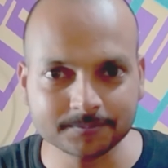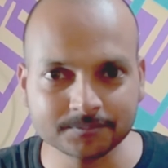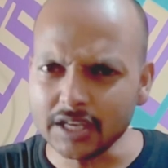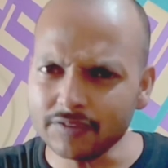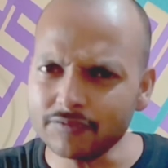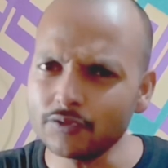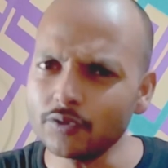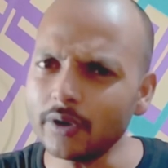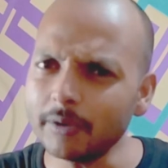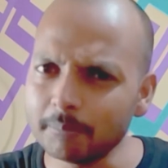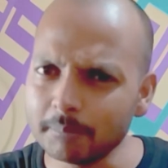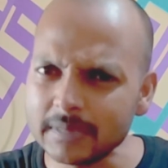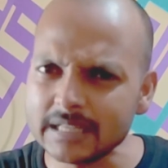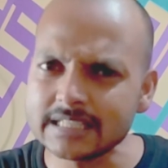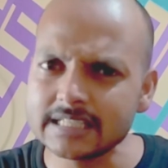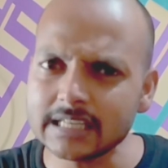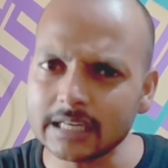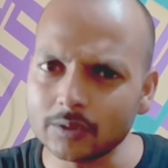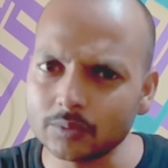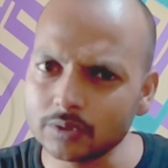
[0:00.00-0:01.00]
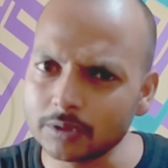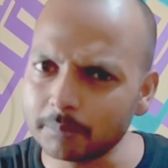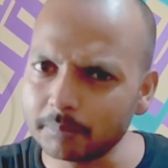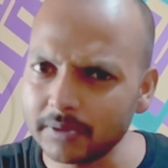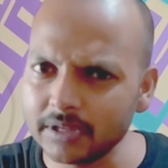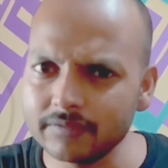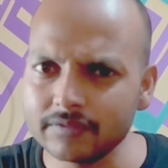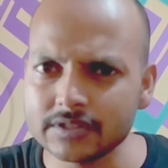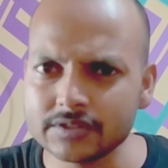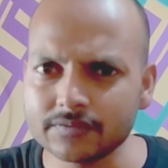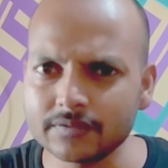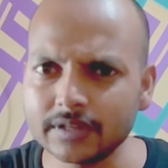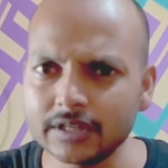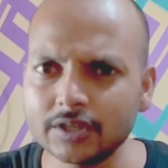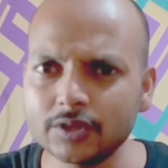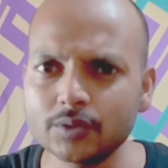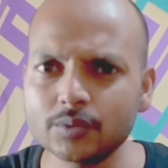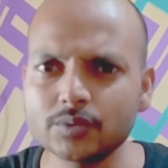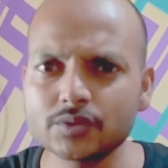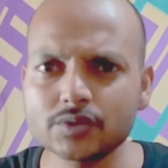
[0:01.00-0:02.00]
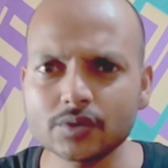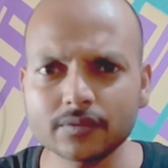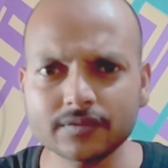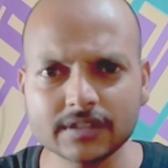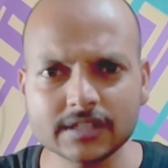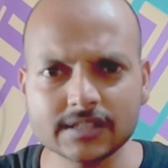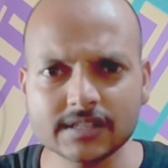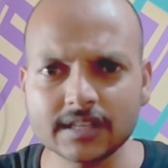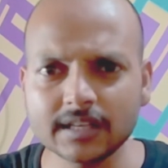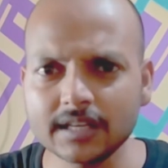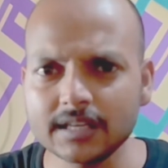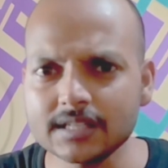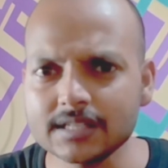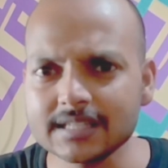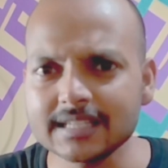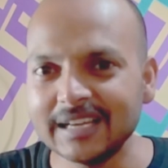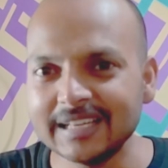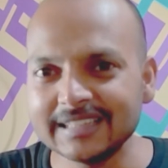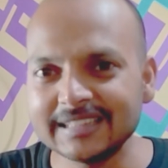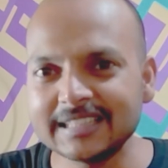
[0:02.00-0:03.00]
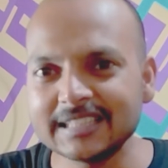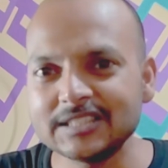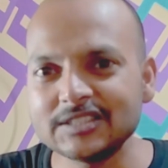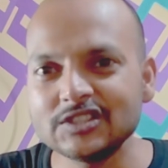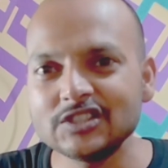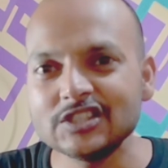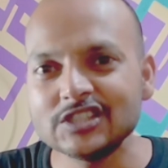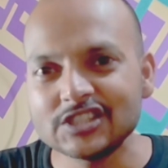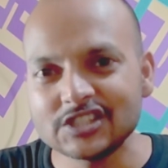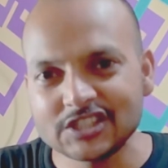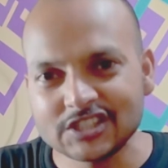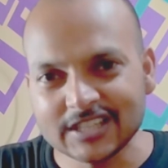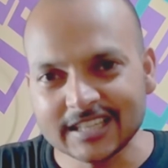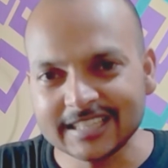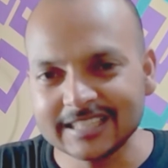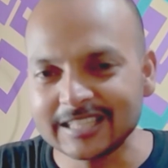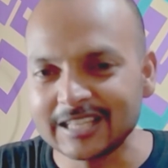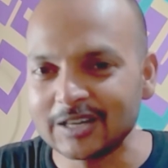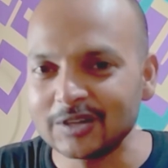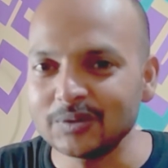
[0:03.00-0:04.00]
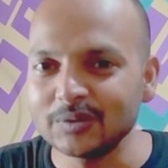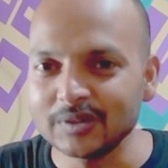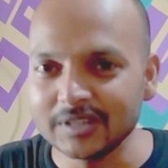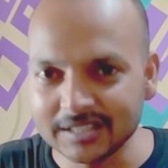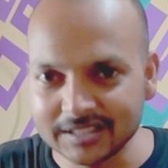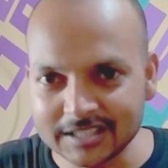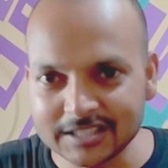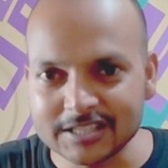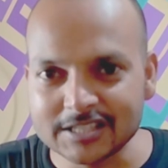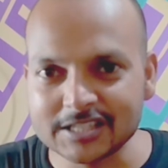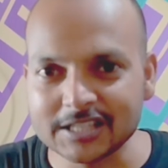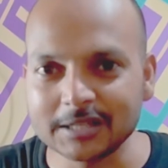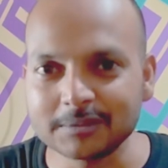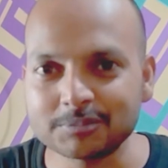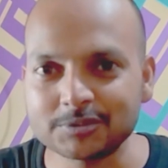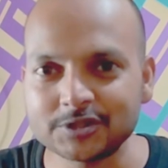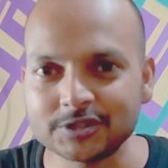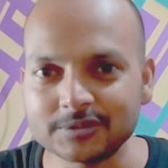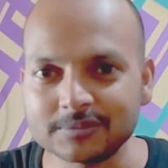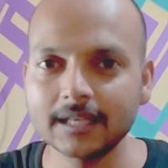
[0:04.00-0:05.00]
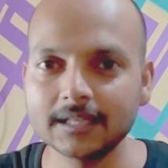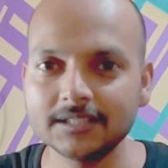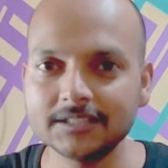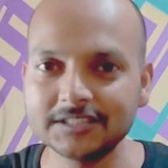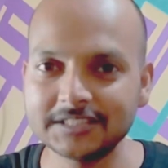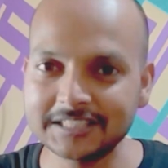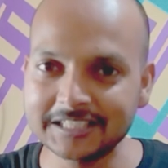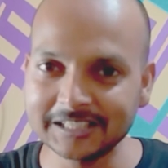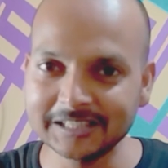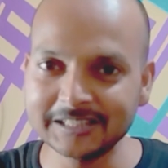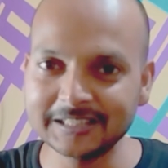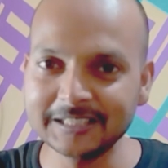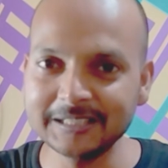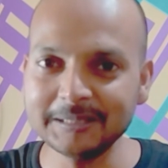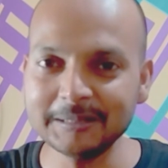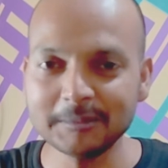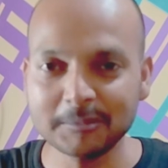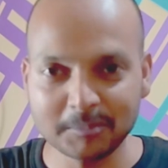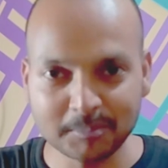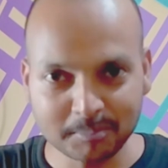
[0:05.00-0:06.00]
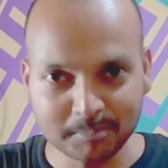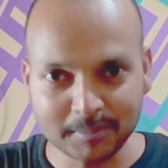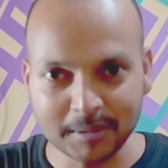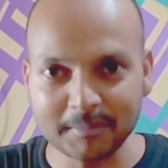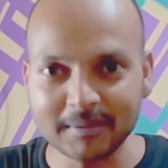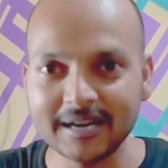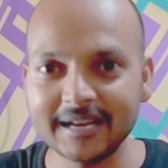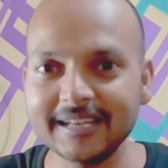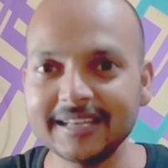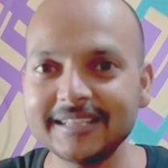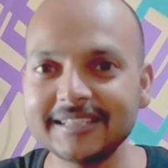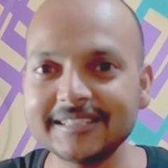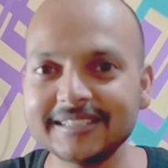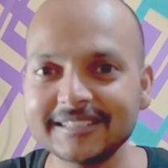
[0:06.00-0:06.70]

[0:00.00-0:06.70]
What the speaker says: If you have missed out the previous videos of this series, then check now in the description. Till then, bye bye.